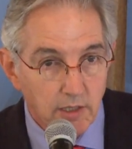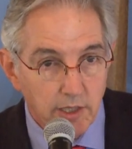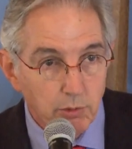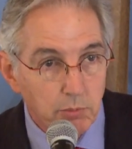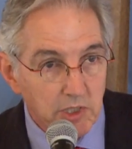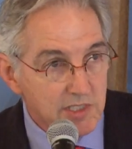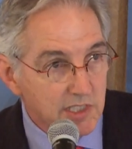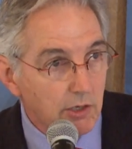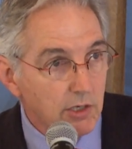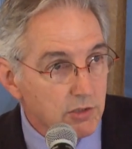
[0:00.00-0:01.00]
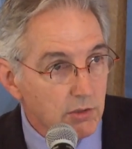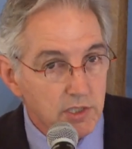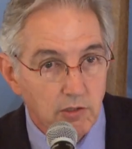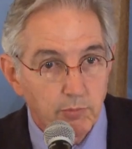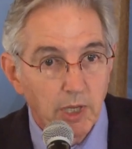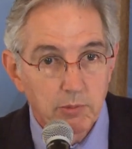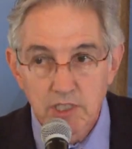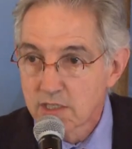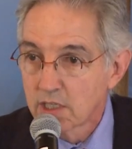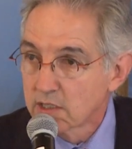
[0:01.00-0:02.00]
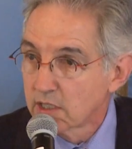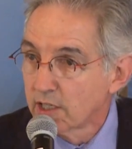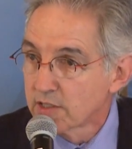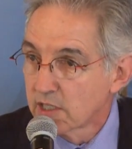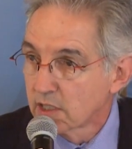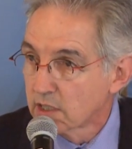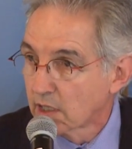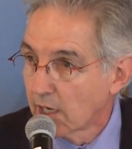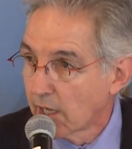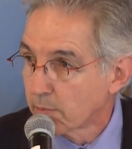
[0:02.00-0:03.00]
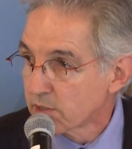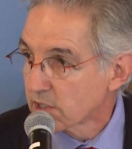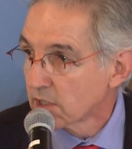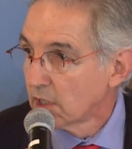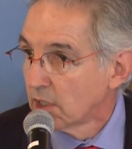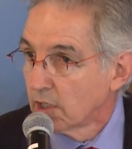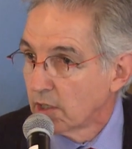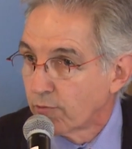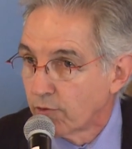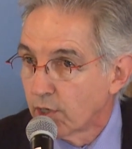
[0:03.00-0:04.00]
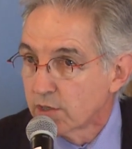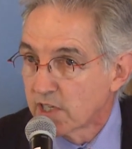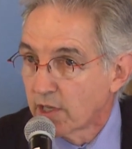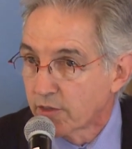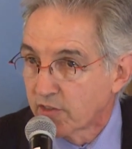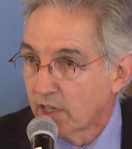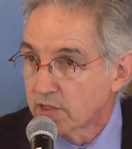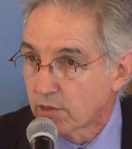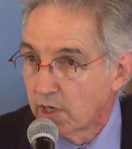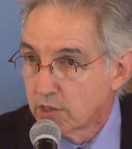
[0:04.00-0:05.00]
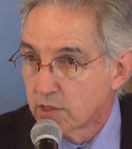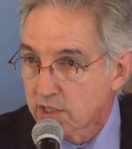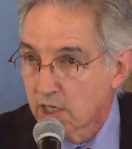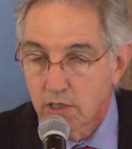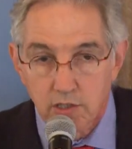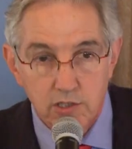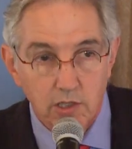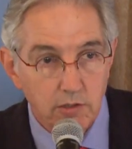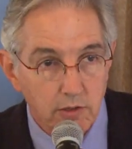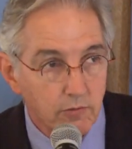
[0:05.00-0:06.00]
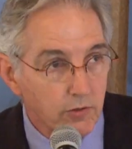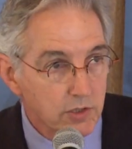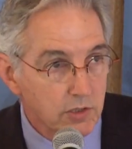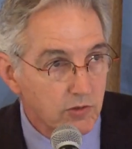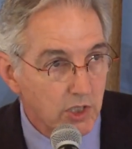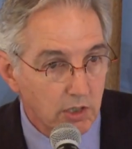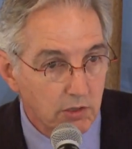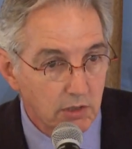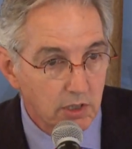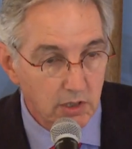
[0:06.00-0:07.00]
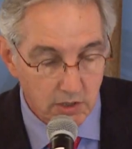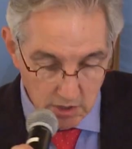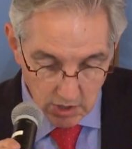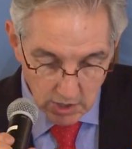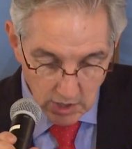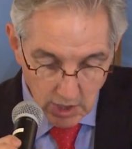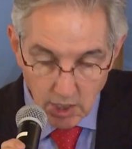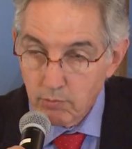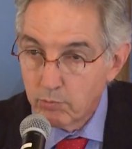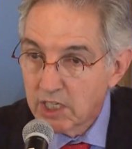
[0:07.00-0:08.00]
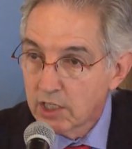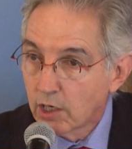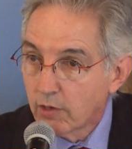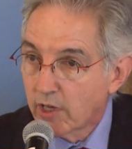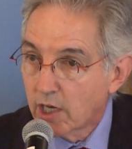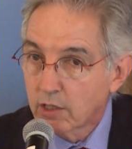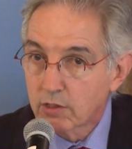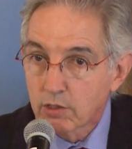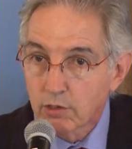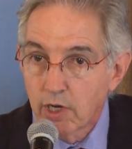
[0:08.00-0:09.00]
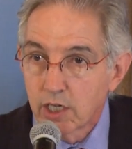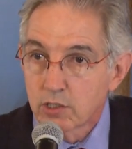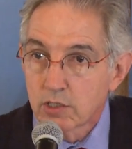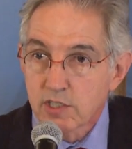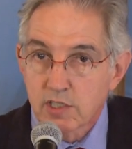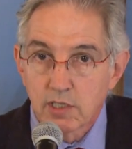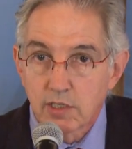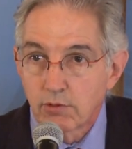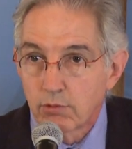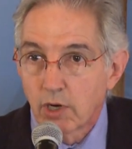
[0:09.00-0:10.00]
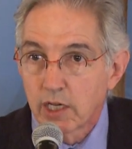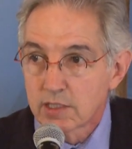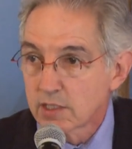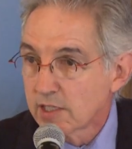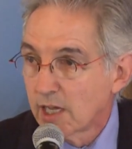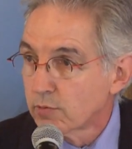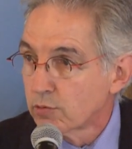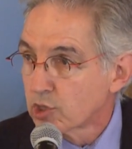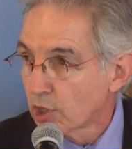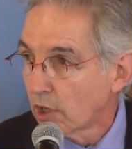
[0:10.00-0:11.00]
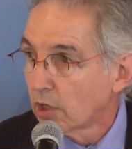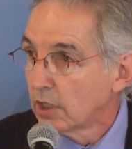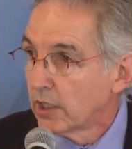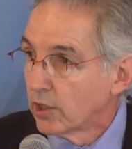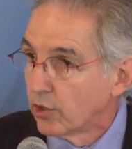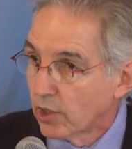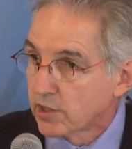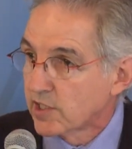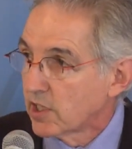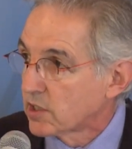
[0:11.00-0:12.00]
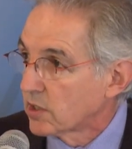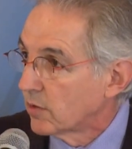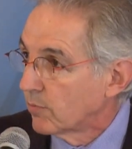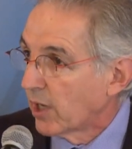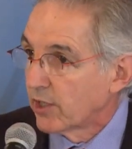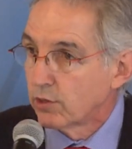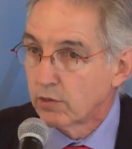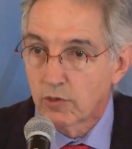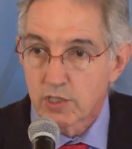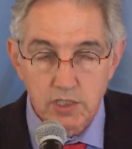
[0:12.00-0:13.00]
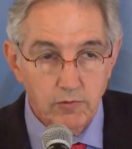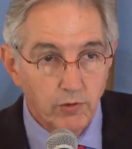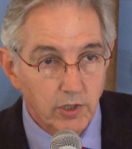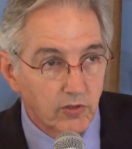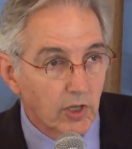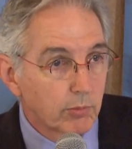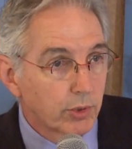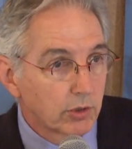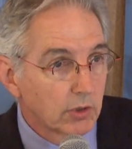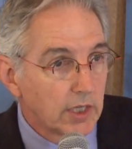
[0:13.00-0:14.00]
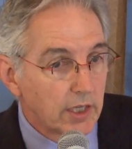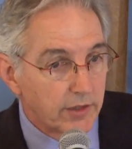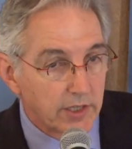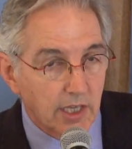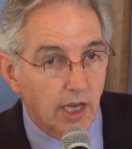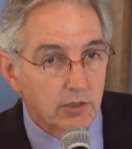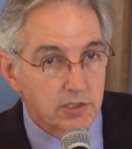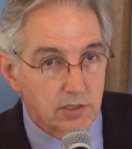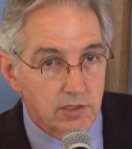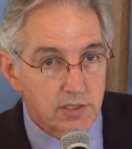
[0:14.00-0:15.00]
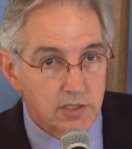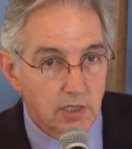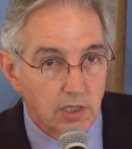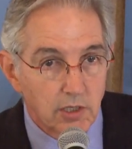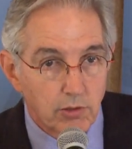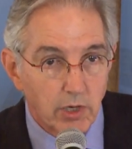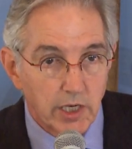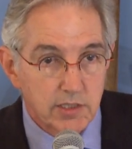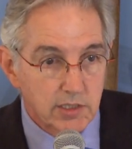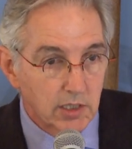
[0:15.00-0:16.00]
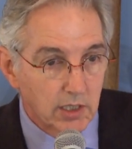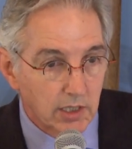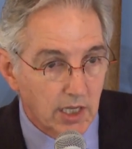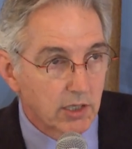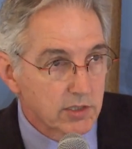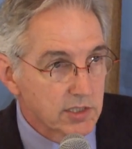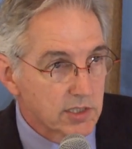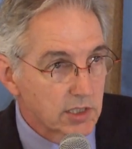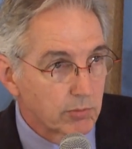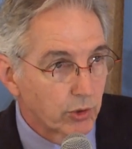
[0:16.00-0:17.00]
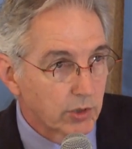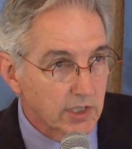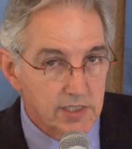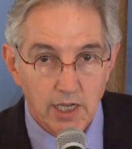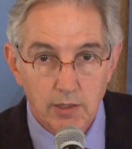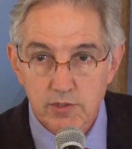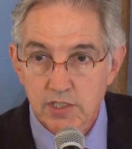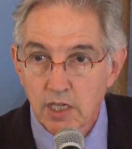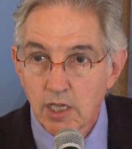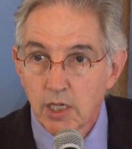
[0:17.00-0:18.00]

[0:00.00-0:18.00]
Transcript: There would be a serious risk of public sector, health sector collapse if those health science graduates cannot start on the 1st of January. Many of our graduates write exams which are not set by the university. For example, the accountants write accountancy board exams.